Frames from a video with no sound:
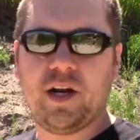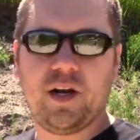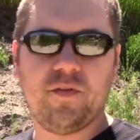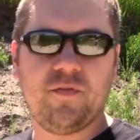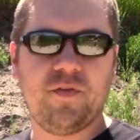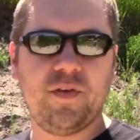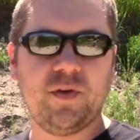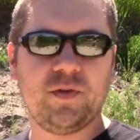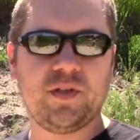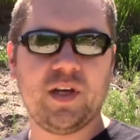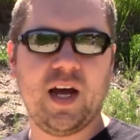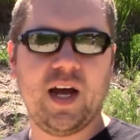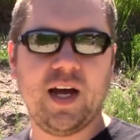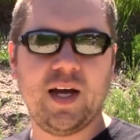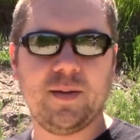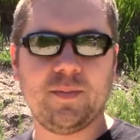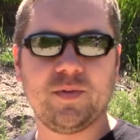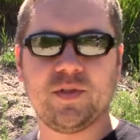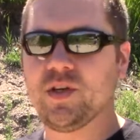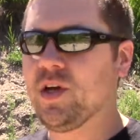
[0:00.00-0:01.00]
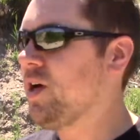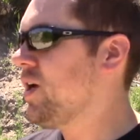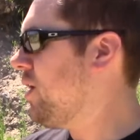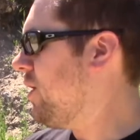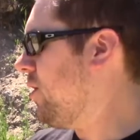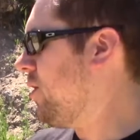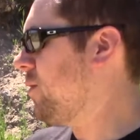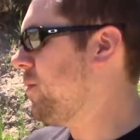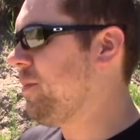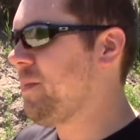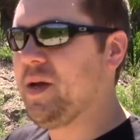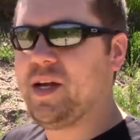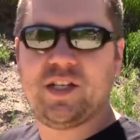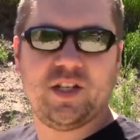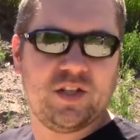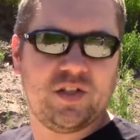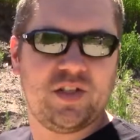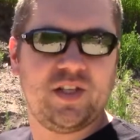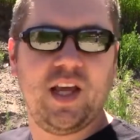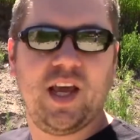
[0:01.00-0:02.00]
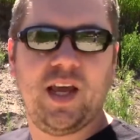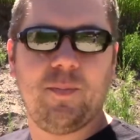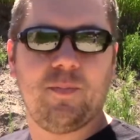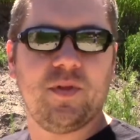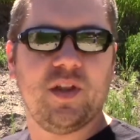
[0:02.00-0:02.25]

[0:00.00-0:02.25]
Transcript: a few times, or we may just tape